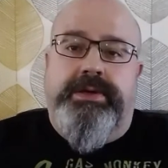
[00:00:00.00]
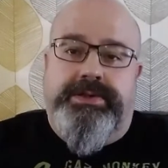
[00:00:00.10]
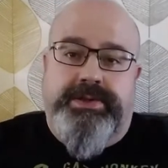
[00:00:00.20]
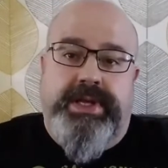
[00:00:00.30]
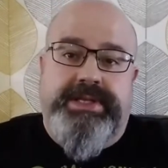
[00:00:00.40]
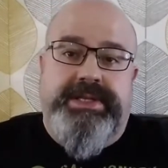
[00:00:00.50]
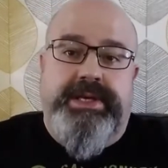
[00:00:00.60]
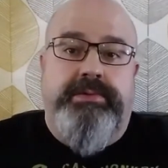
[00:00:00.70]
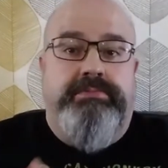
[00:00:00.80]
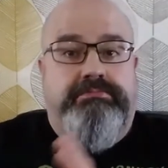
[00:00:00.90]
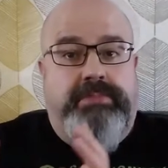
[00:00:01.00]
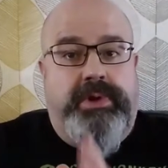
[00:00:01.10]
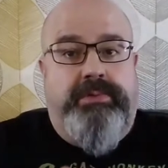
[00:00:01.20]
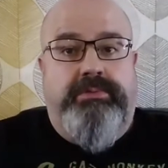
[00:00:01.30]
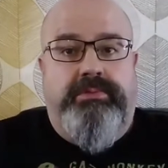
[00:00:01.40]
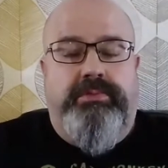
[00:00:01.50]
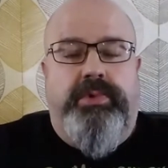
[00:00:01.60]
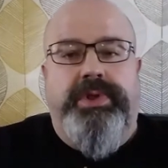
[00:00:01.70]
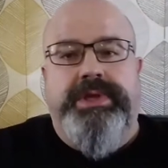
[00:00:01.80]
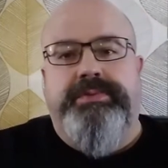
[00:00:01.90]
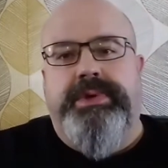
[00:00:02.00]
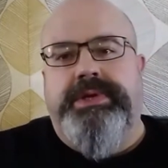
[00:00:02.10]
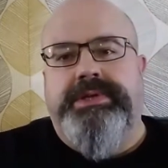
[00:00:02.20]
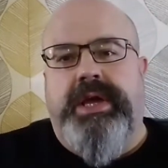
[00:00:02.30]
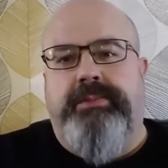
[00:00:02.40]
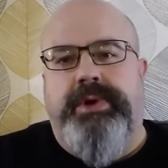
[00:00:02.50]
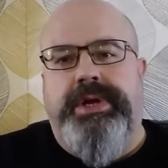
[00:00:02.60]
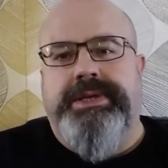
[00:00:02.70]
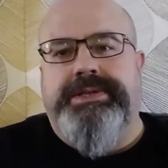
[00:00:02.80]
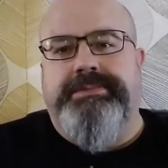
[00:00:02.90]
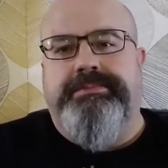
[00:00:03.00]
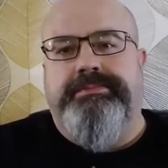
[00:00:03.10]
So let's see what this week's camera is.